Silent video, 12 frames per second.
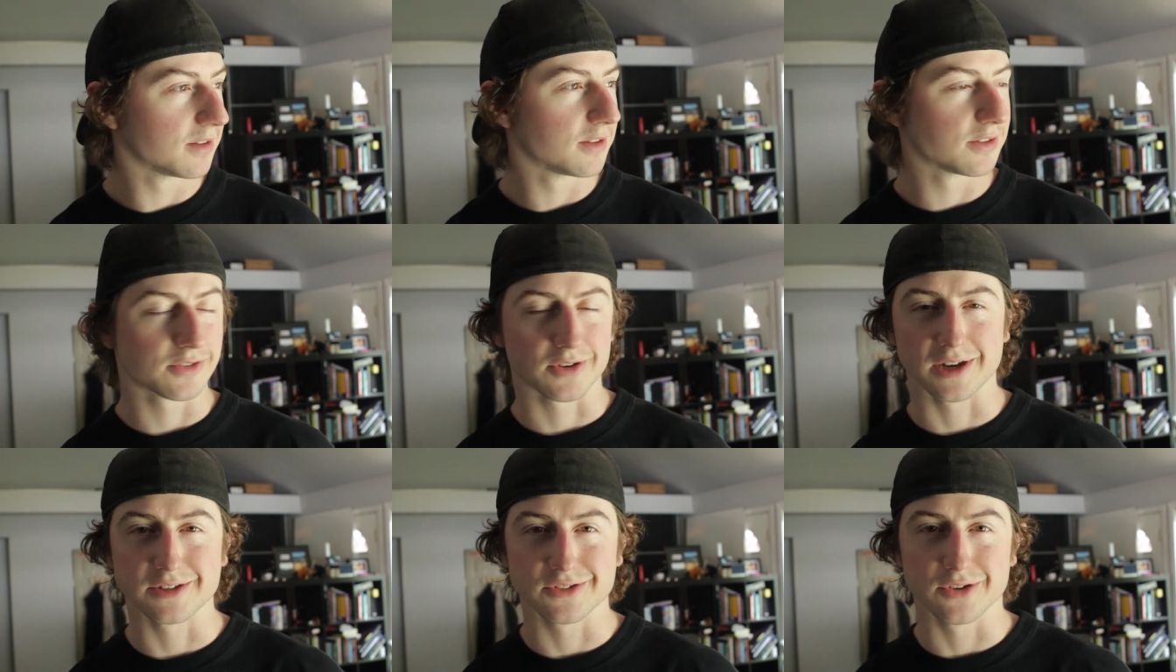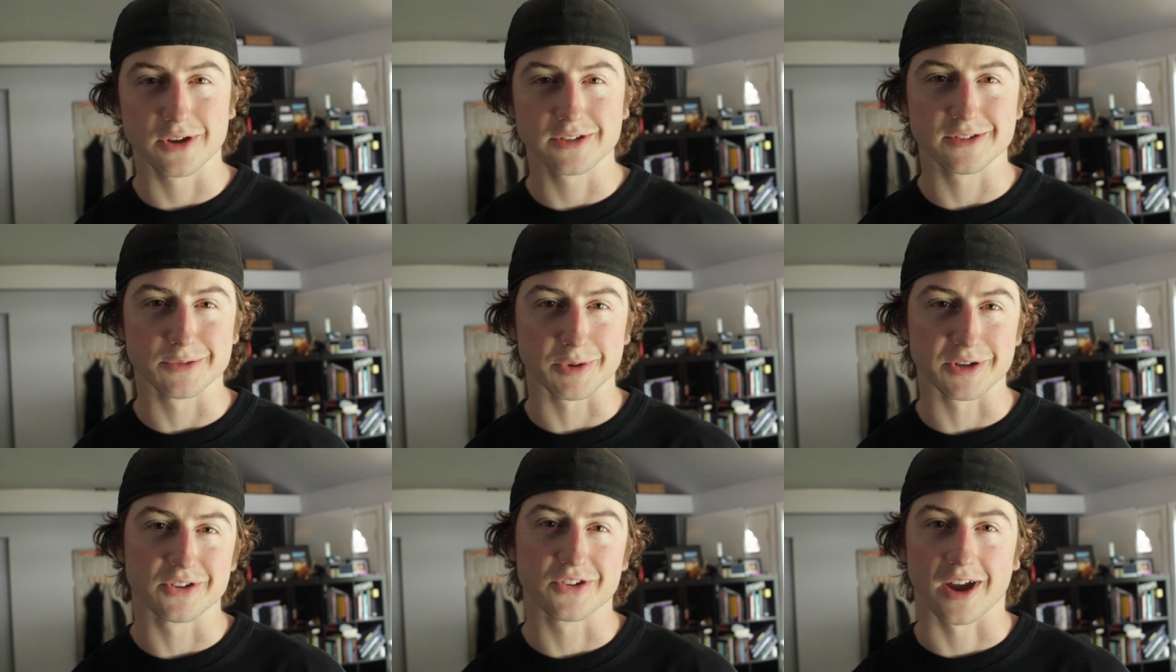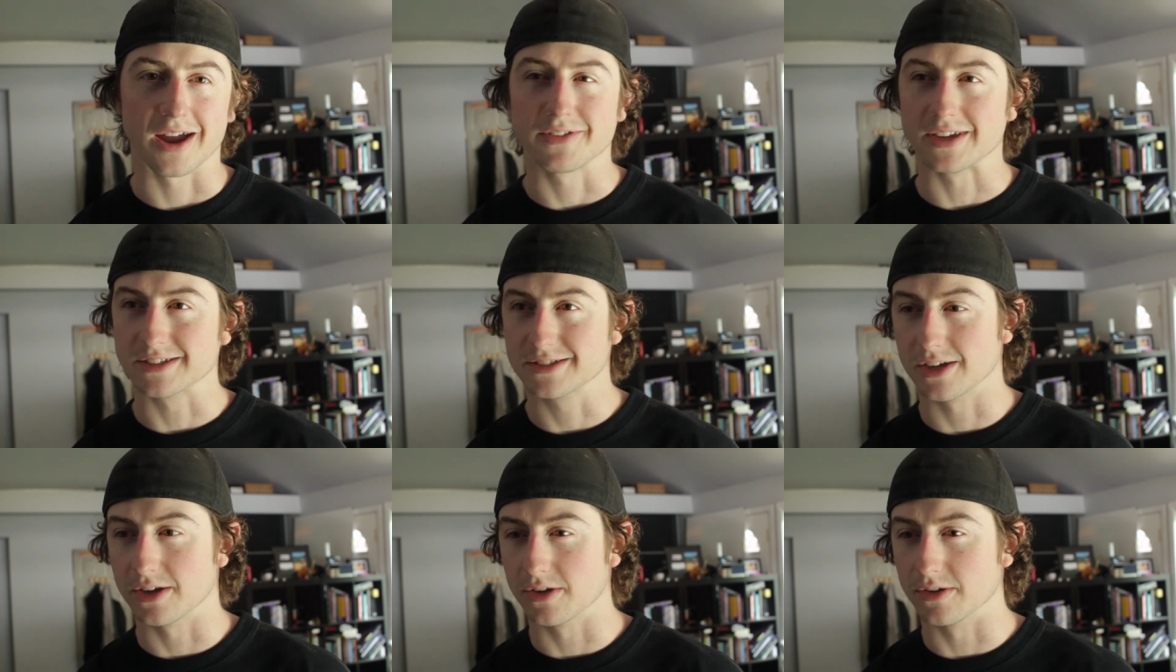strange noises when you're driving,
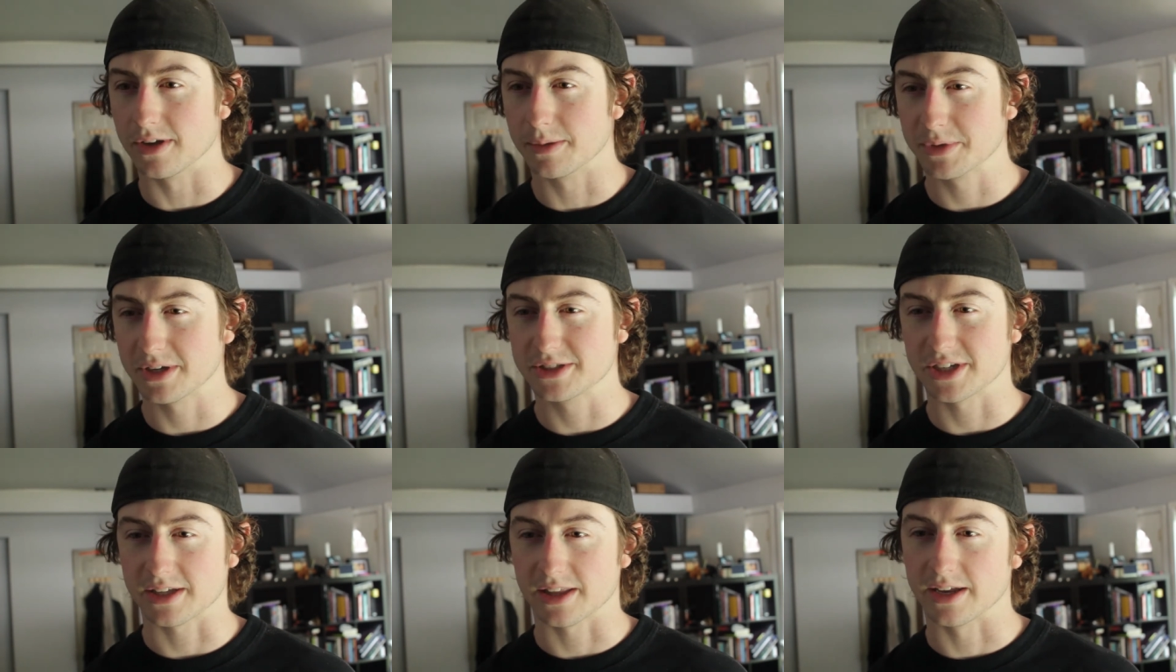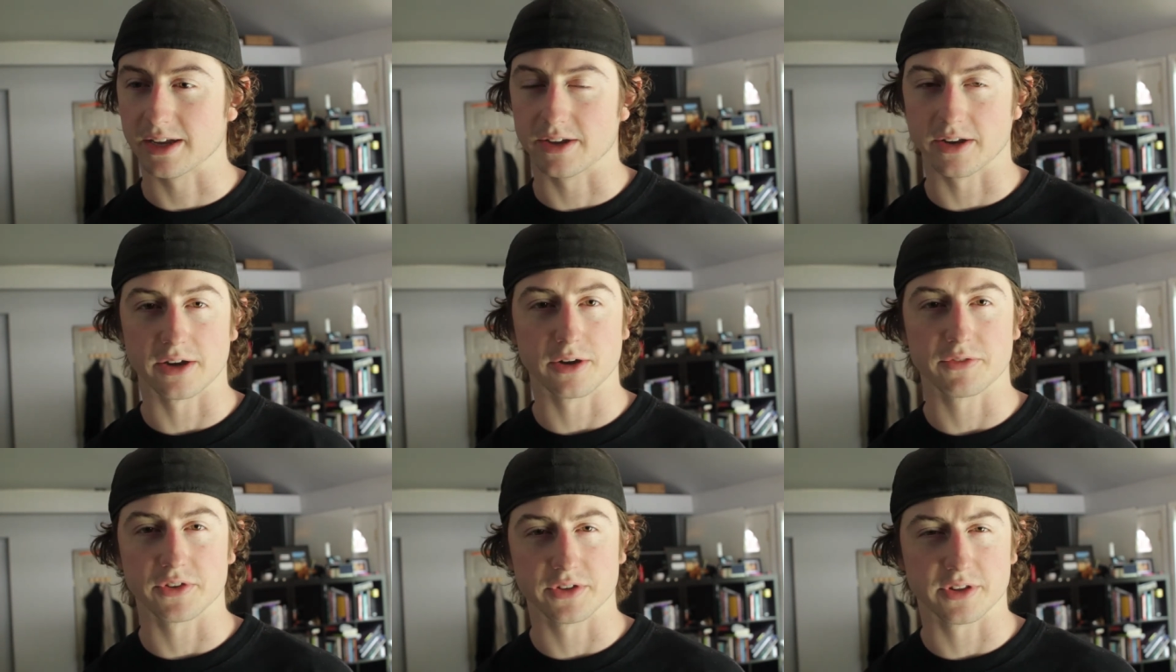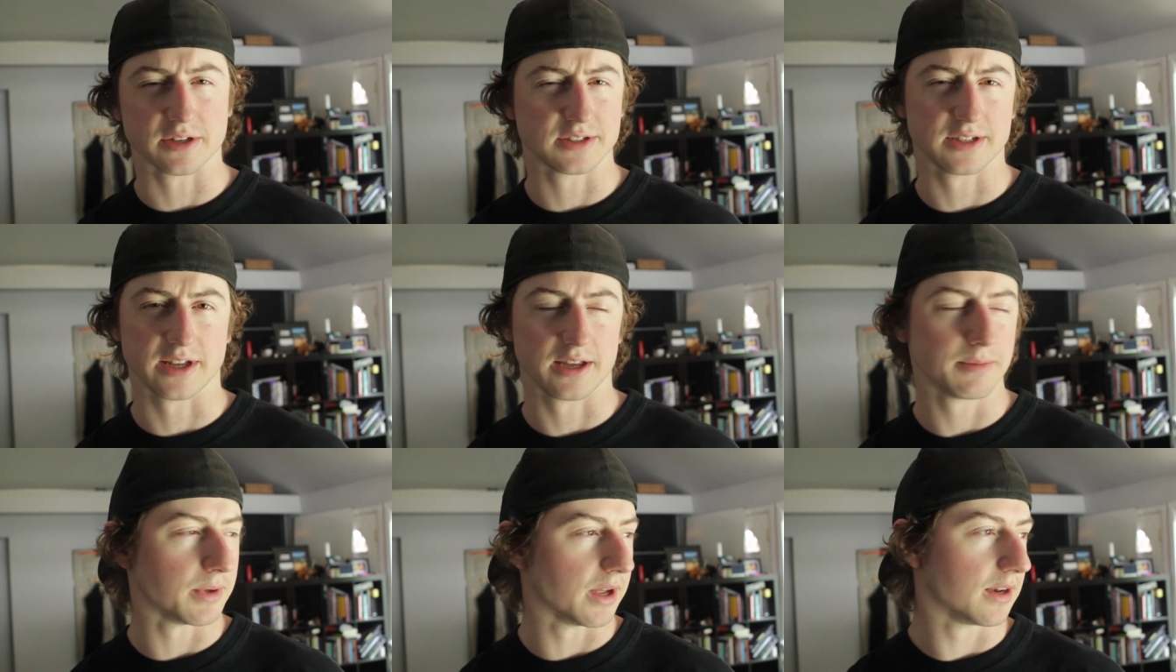so I'm gonna check that out. I don't know if I'll do that today,
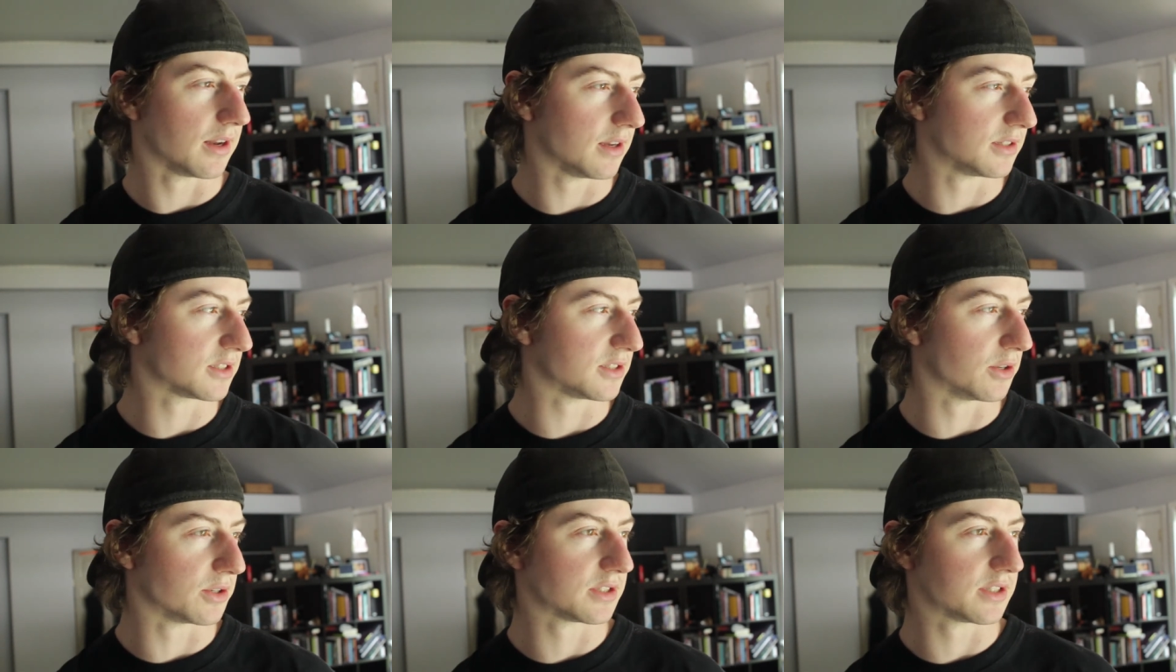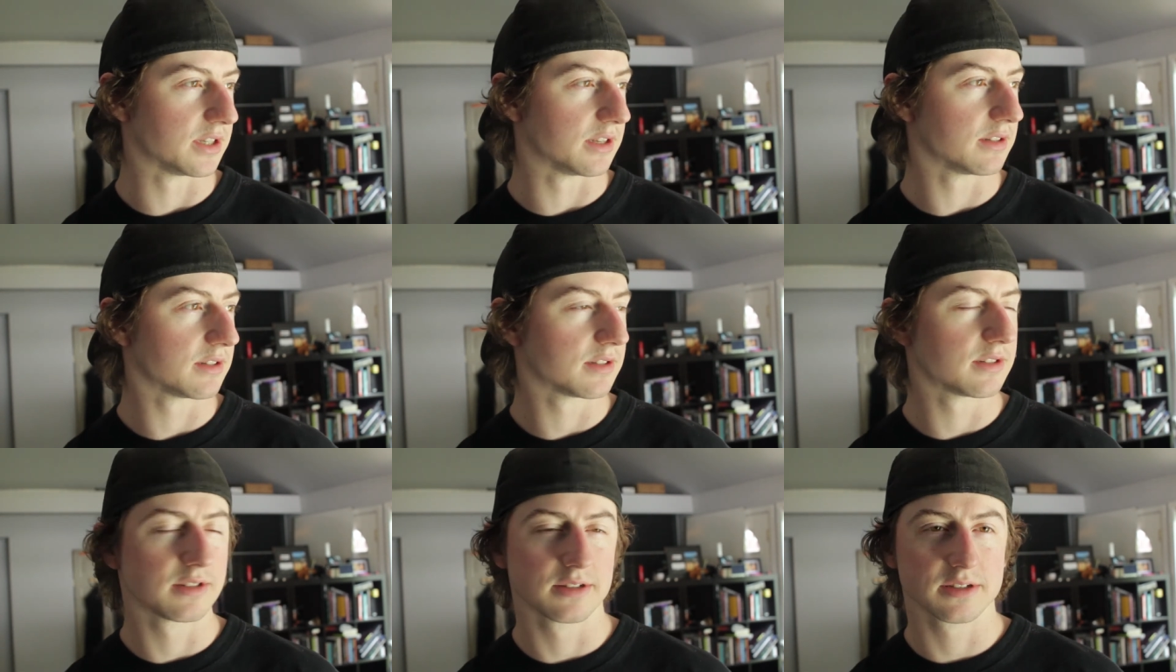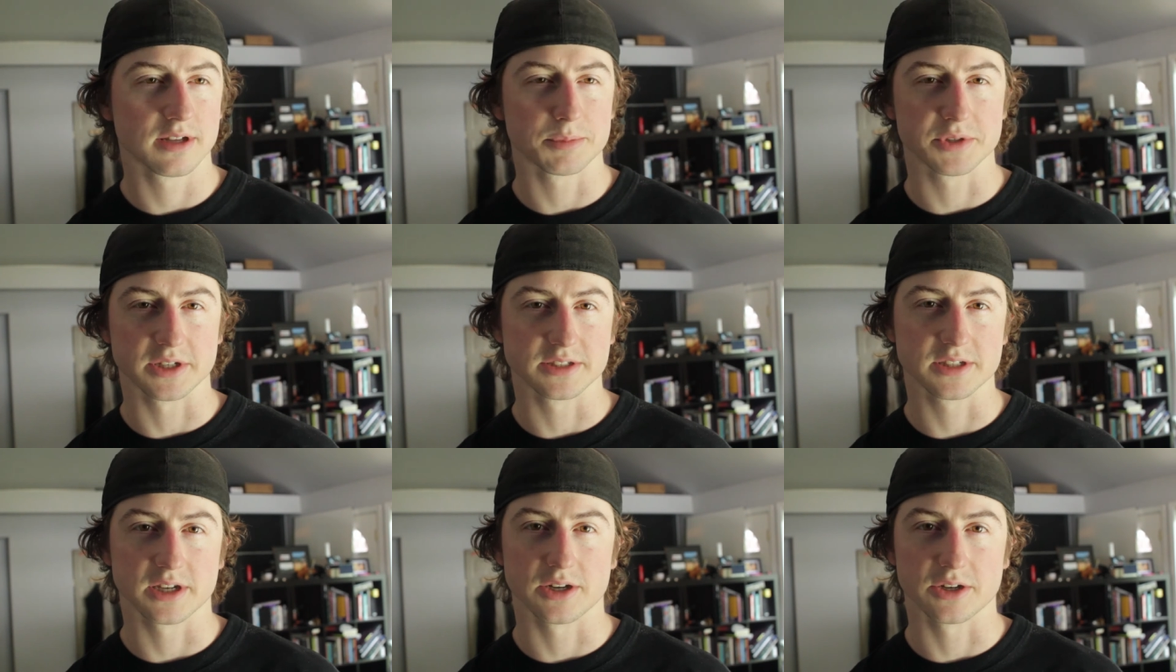but I just noticed it a couple days
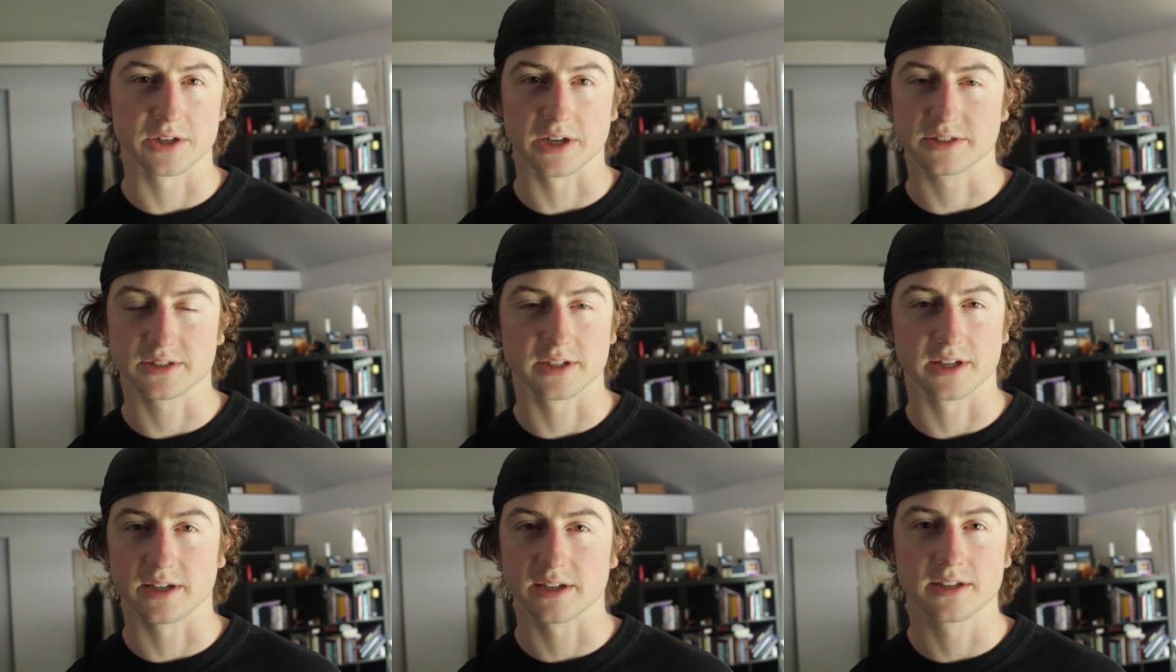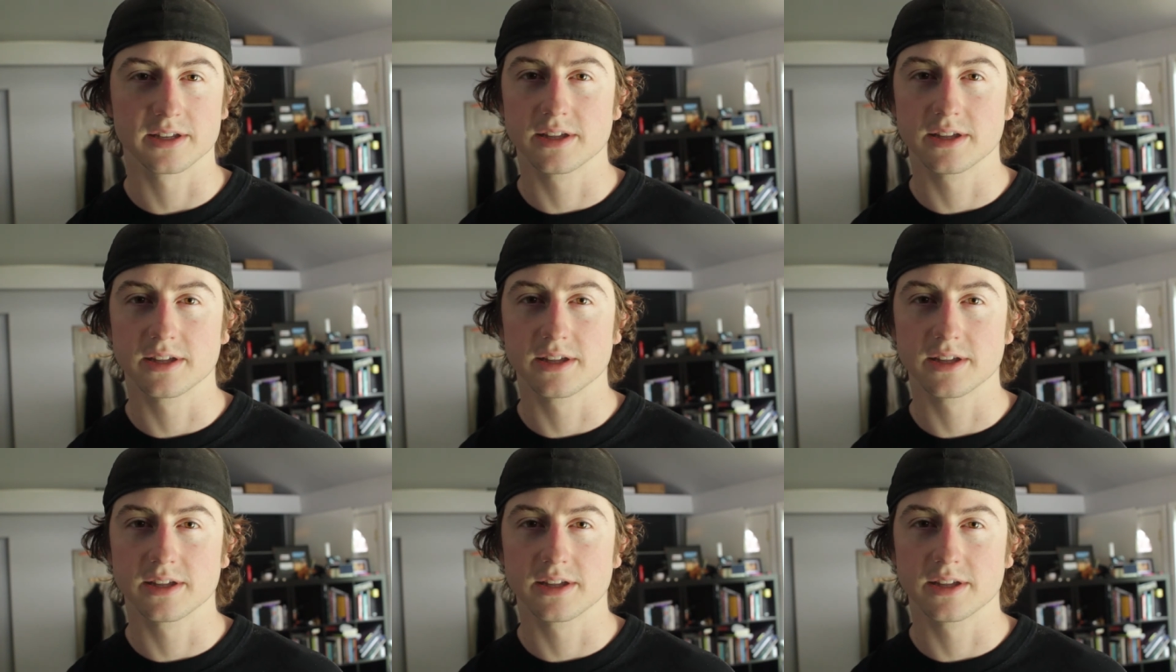ago or yesterday